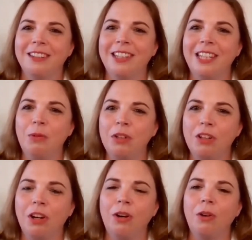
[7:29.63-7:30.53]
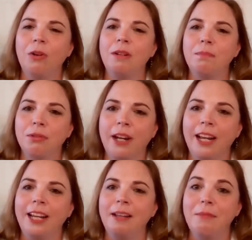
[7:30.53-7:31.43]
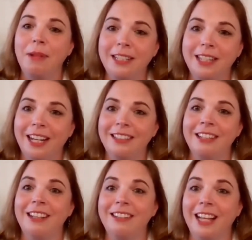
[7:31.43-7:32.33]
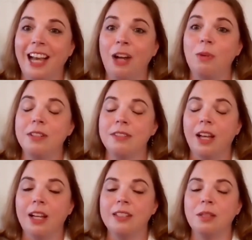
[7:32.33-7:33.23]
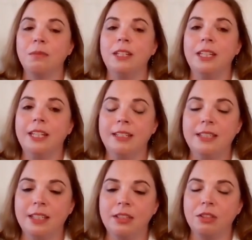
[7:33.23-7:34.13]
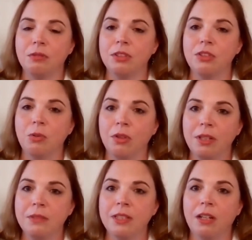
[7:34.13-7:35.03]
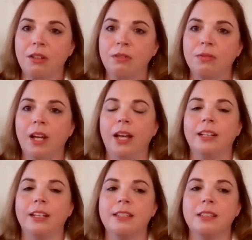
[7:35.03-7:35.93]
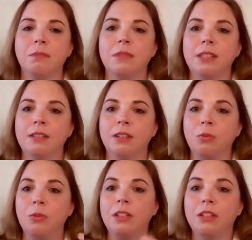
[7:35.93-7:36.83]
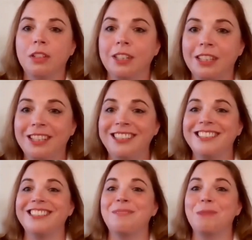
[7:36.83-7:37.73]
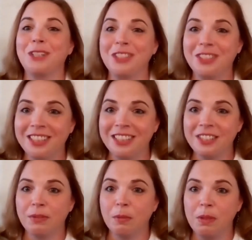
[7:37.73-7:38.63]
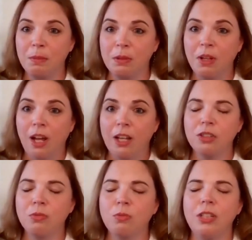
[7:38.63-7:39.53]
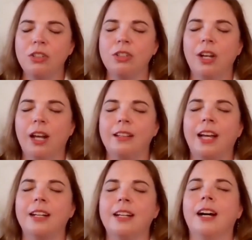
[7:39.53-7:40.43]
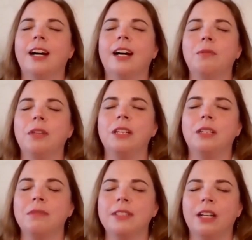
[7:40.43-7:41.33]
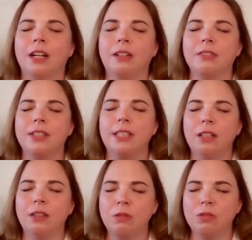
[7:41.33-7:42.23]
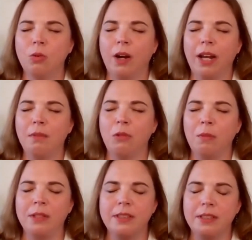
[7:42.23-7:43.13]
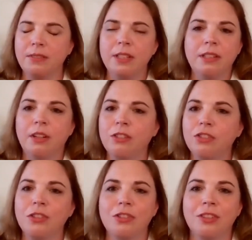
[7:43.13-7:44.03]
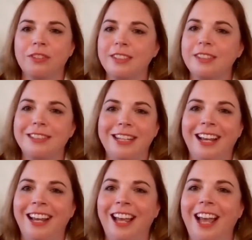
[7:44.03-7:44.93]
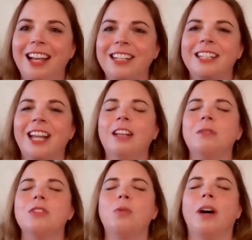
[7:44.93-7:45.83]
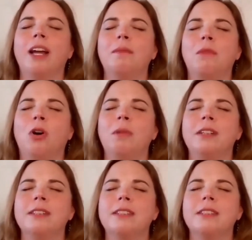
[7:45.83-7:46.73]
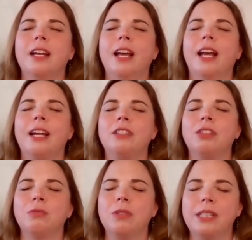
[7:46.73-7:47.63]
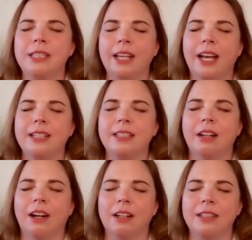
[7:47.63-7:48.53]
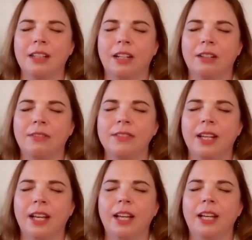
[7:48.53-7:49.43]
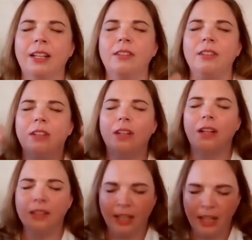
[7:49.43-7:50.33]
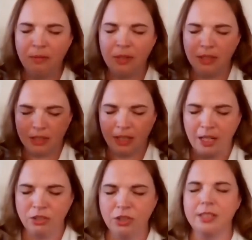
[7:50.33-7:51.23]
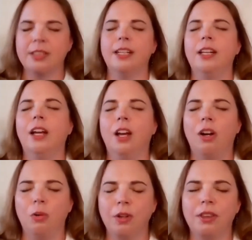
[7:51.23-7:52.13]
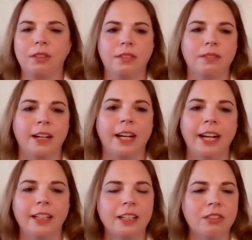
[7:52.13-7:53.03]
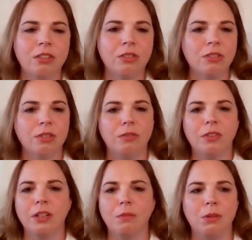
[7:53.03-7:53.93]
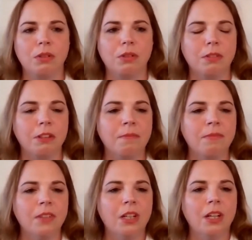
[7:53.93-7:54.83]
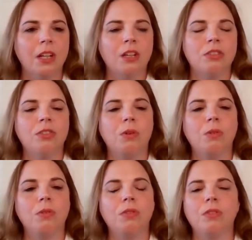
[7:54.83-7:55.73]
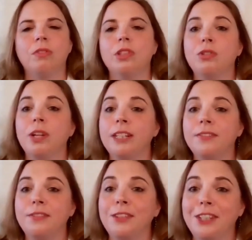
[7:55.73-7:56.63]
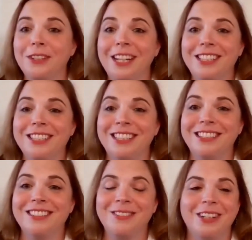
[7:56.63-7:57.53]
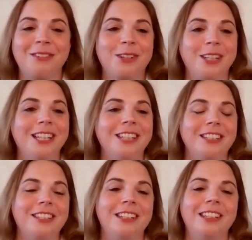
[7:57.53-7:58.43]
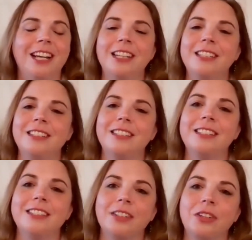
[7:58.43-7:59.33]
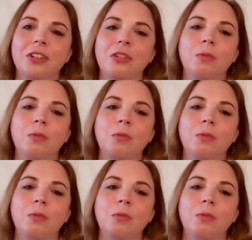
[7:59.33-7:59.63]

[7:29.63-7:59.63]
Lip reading: that he would go and pray and meditate, and that was something he did to restore himself. That is something that we encourage as spiritualists, for people to reach that God within themselves, to take those quiet moments, even in our church service today, to take those quiet moments and to reset ourselves in alignment consciously with the divine. It's so very beautiful. So the Transfiguration is what I want to get to, and that is considered